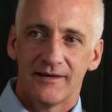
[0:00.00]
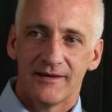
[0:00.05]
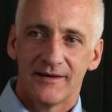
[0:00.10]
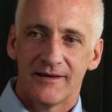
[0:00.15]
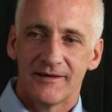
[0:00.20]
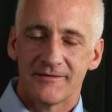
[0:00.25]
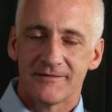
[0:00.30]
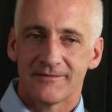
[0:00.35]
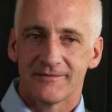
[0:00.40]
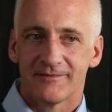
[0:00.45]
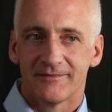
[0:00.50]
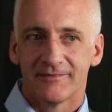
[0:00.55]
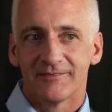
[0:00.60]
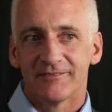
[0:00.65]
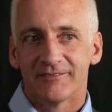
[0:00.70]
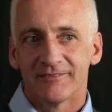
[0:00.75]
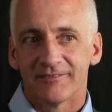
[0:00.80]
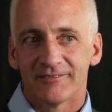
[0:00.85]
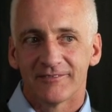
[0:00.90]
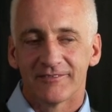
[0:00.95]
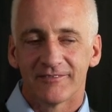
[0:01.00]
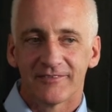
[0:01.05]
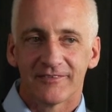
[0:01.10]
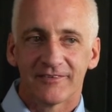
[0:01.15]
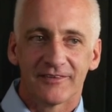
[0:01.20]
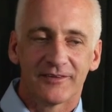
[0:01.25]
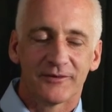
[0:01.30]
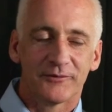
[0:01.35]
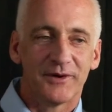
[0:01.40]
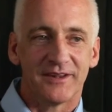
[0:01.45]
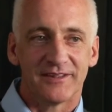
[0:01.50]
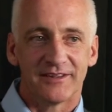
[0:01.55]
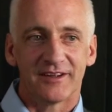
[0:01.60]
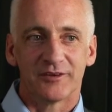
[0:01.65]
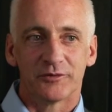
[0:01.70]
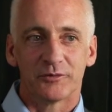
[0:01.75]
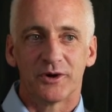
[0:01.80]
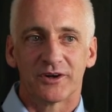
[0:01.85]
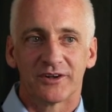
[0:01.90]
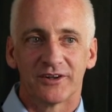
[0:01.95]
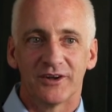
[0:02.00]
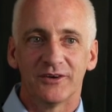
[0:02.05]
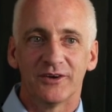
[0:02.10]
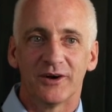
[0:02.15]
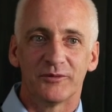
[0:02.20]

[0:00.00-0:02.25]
if the way things worked out,